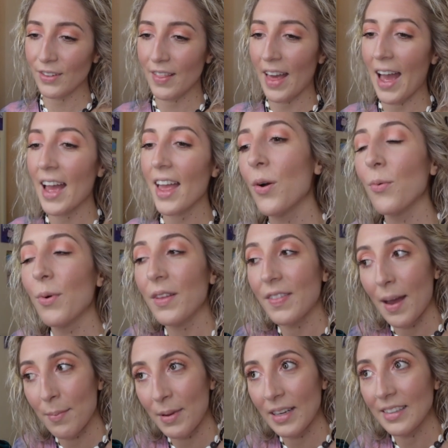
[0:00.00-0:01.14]
for that. With
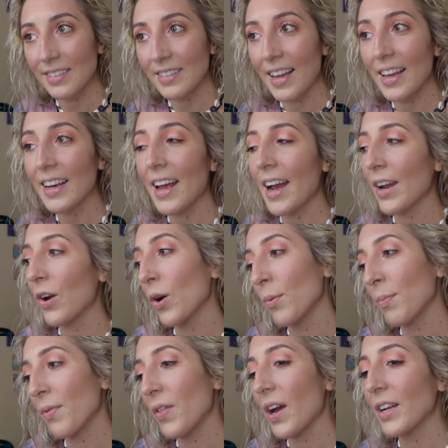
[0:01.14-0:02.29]
that being said, I
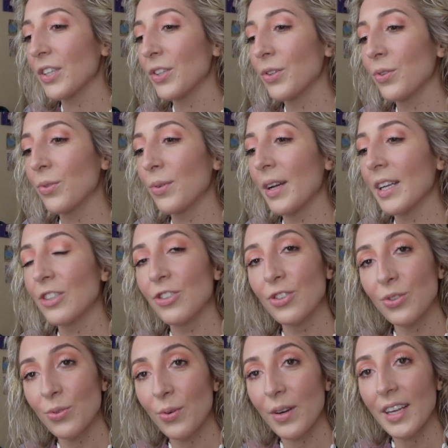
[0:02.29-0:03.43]
hope that you
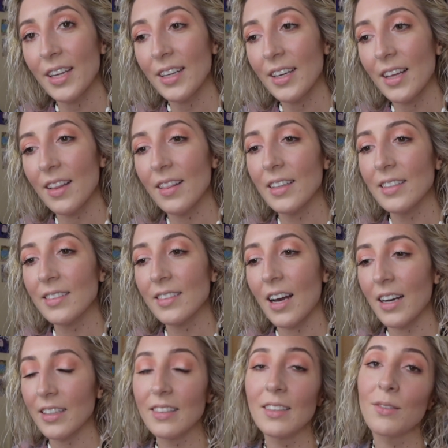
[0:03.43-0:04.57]
enjoyed. This
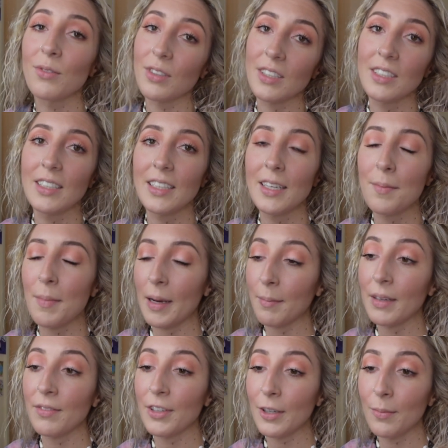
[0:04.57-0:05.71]
honestly really did make
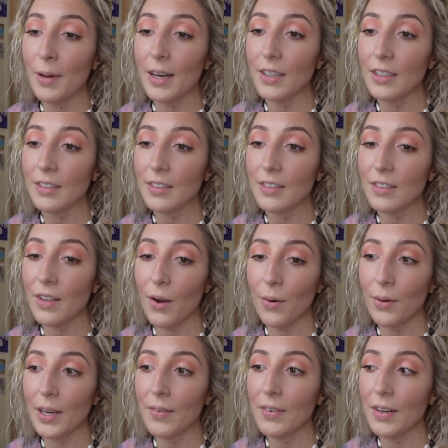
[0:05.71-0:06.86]
me feel better,
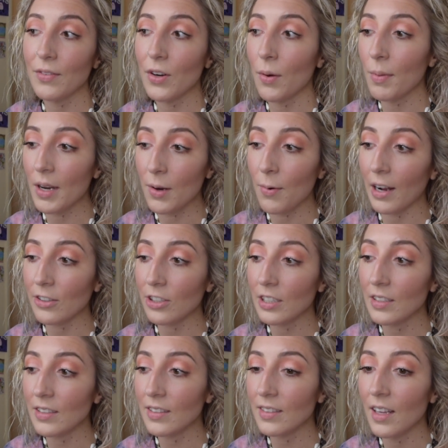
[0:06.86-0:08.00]
so even if nobody
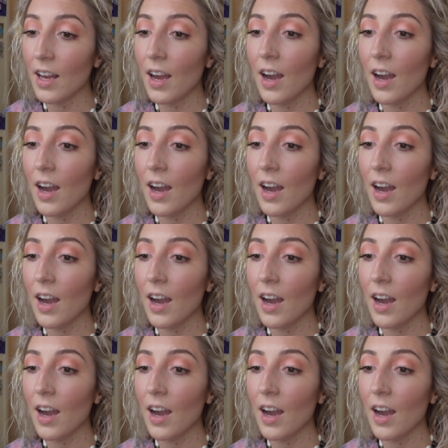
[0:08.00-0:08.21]
watches,